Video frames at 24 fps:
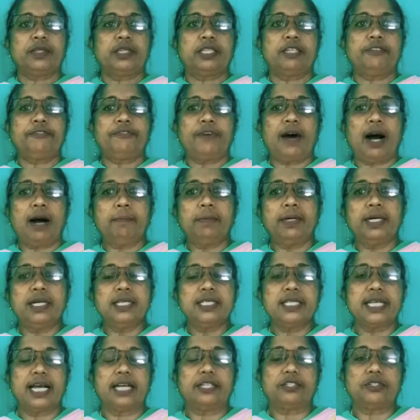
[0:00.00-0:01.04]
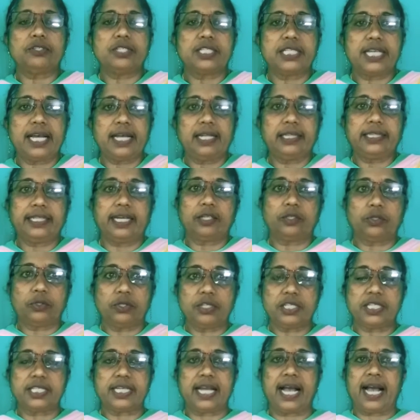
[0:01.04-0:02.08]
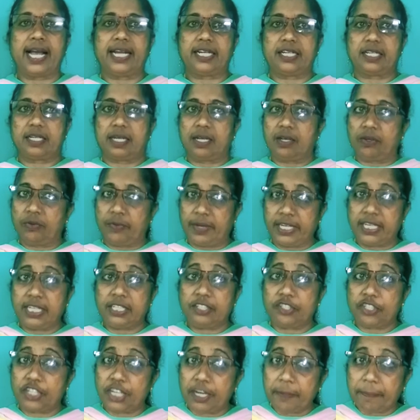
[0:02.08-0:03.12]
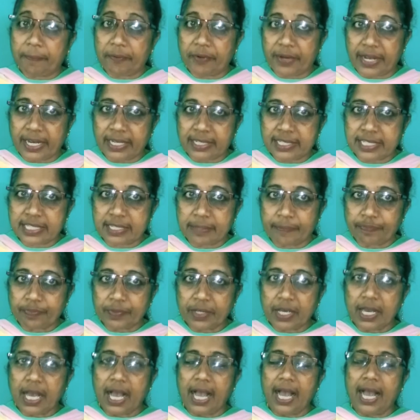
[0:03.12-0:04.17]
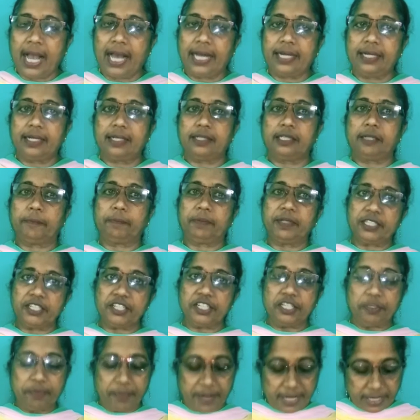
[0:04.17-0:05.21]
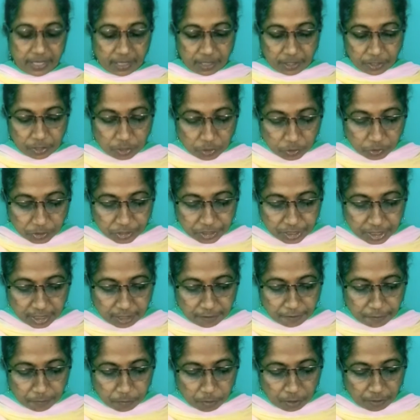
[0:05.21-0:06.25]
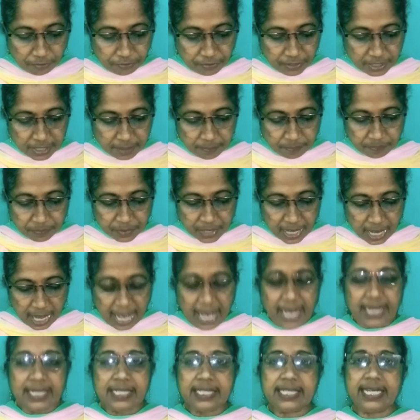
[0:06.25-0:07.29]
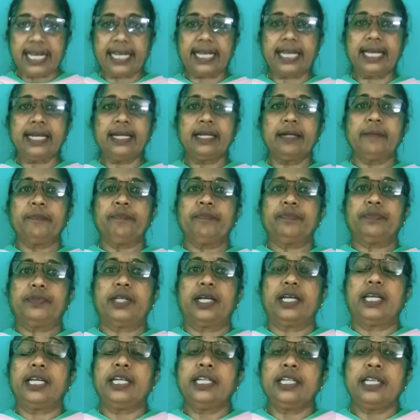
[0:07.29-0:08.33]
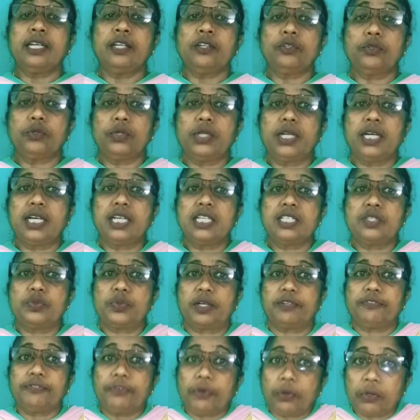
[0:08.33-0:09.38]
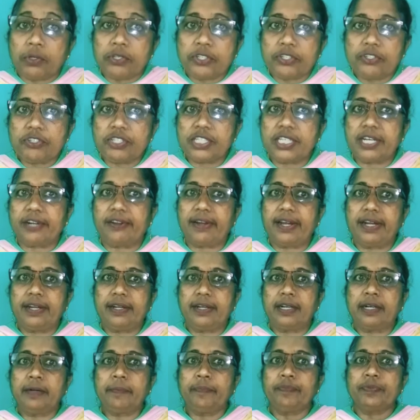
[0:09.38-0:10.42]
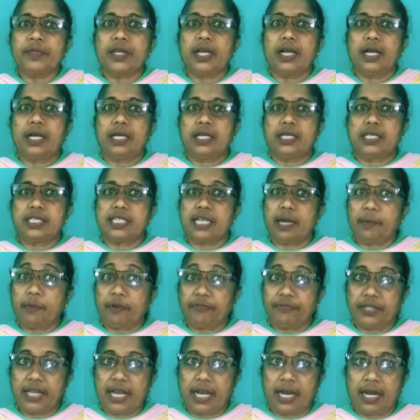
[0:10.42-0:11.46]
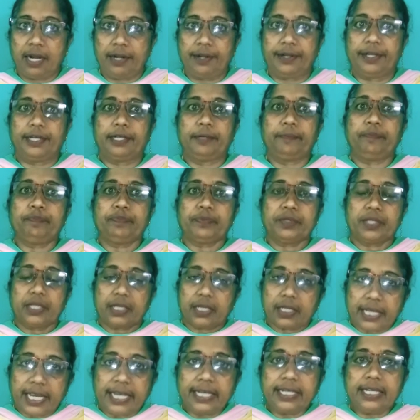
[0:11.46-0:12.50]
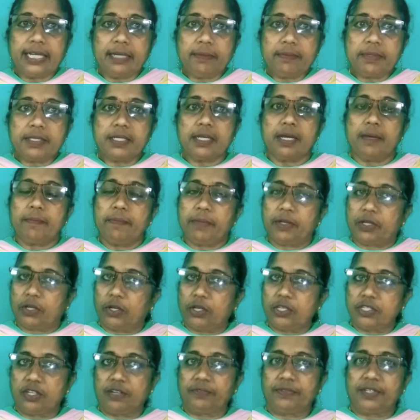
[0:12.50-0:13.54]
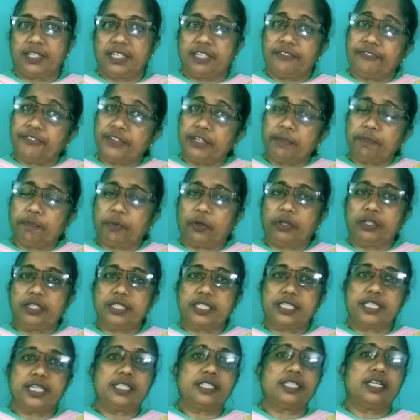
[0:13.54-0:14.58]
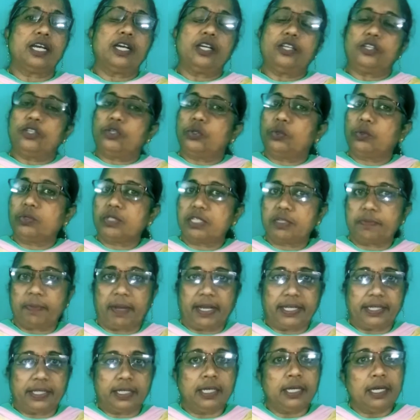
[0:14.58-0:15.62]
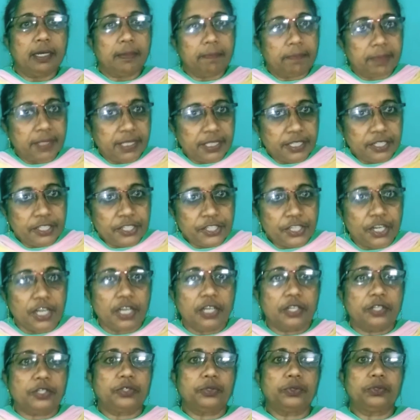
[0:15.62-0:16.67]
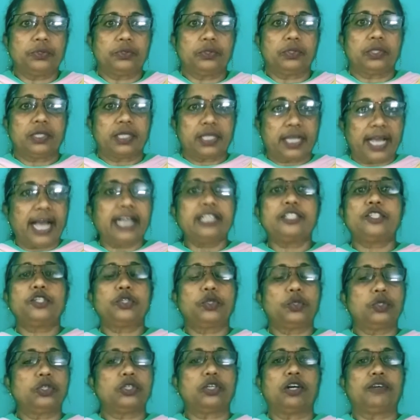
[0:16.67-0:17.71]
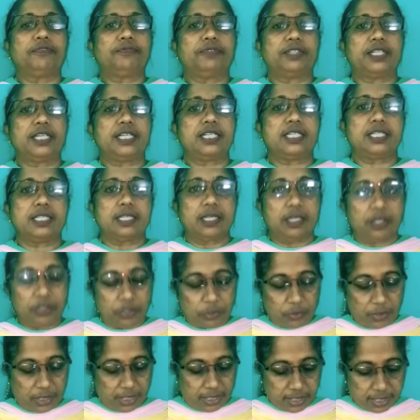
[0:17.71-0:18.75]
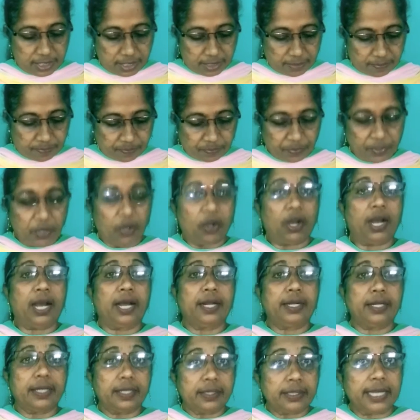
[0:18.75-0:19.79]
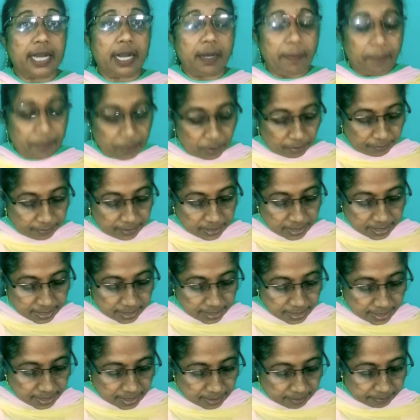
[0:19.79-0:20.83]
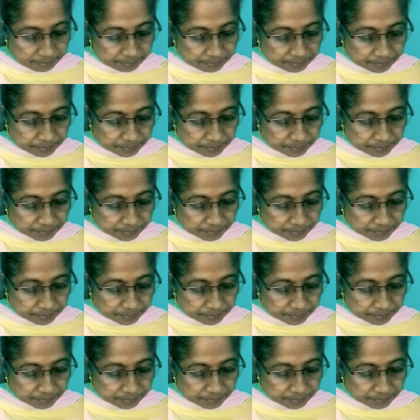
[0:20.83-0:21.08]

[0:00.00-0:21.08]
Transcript: the farmers had to sell their goods at very cheap rates and the British made a huge deal of profit. And second, the Indian rulers were forced to surrender some of their kingdoms because of the different policies used by the British to catch hold of these rulers and their provinces.